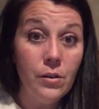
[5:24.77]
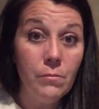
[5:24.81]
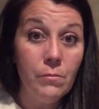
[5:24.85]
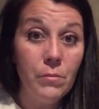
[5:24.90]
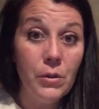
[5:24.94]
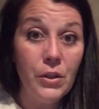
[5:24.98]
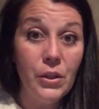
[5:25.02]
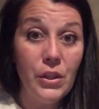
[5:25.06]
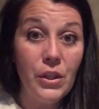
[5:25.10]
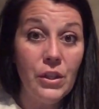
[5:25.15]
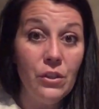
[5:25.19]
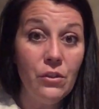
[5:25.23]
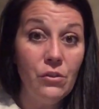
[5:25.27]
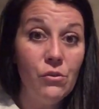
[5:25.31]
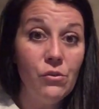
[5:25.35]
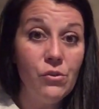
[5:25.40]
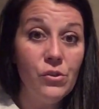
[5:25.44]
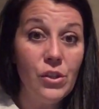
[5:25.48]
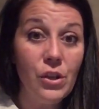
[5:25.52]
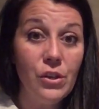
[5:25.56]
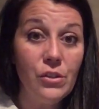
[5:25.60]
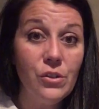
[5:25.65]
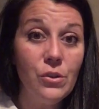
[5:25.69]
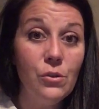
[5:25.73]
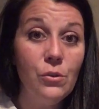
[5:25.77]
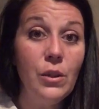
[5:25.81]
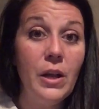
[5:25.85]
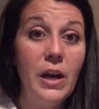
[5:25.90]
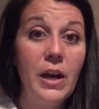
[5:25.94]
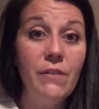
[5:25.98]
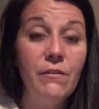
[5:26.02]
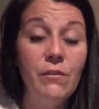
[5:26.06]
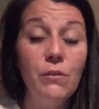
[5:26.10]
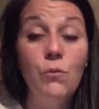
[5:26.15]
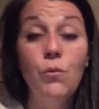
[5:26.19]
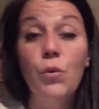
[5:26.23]
but then there's also
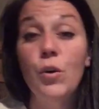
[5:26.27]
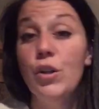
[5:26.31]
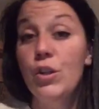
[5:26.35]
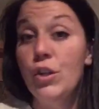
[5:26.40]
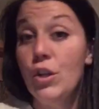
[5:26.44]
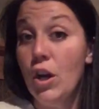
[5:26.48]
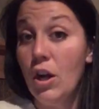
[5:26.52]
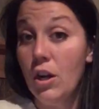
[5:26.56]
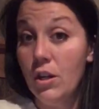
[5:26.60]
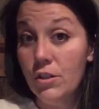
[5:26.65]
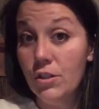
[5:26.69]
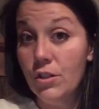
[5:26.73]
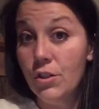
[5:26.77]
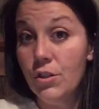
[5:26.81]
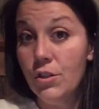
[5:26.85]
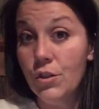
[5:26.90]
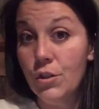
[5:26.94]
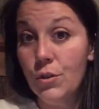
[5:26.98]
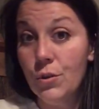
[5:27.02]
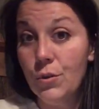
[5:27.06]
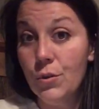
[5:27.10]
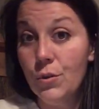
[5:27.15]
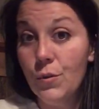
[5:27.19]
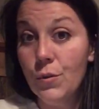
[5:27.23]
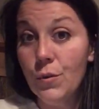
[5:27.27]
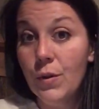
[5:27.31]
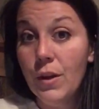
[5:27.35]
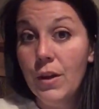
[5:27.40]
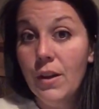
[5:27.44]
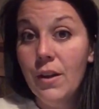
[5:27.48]
life of what not to do,